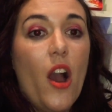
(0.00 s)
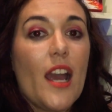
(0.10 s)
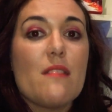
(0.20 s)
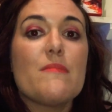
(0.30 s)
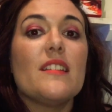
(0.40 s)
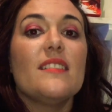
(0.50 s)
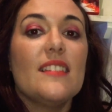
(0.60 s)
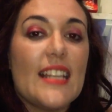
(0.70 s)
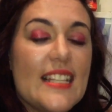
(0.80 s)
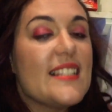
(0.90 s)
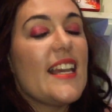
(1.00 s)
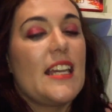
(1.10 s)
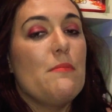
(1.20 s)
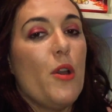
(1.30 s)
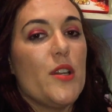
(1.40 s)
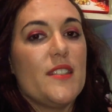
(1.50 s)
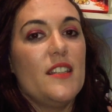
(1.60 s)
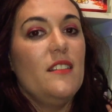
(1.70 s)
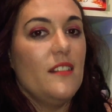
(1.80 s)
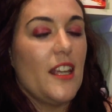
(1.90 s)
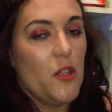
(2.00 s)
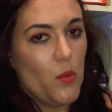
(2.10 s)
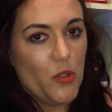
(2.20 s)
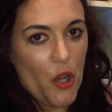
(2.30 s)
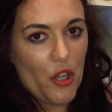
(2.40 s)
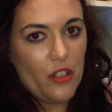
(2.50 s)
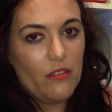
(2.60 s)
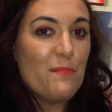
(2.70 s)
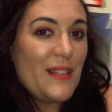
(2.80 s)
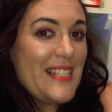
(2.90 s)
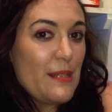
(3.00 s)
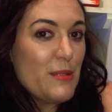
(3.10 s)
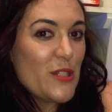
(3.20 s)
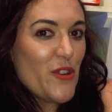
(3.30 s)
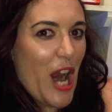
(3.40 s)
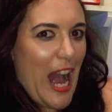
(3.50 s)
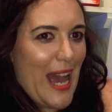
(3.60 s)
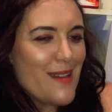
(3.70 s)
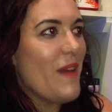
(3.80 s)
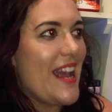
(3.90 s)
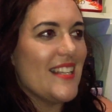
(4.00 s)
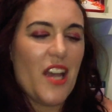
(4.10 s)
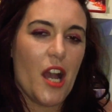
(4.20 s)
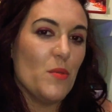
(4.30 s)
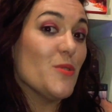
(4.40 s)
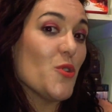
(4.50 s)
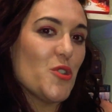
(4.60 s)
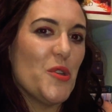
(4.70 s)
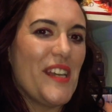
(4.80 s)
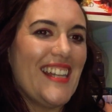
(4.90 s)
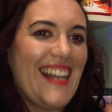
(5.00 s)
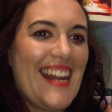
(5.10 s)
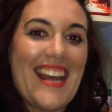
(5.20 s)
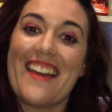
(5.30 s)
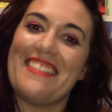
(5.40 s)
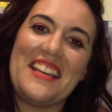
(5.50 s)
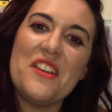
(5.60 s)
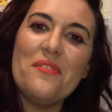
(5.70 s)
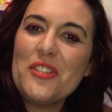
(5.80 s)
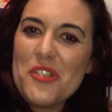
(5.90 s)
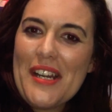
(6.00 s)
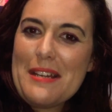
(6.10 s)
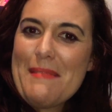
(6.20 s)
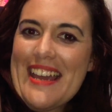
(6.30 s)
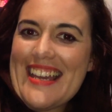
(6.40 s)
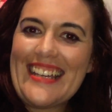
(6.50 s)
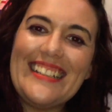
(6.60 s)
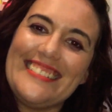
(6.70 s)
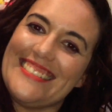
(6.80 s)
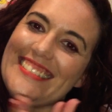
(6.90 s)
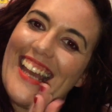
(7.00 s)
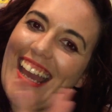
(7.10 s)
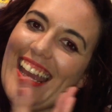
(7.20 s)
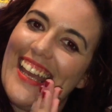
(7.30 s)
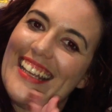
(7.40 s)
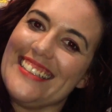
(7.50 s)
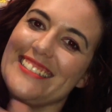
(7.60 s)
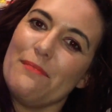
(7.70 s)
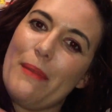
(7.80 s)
I am the least techie person that you will know. Please subscribe, and I will talk to you again later. Thank you for joining me. Yay!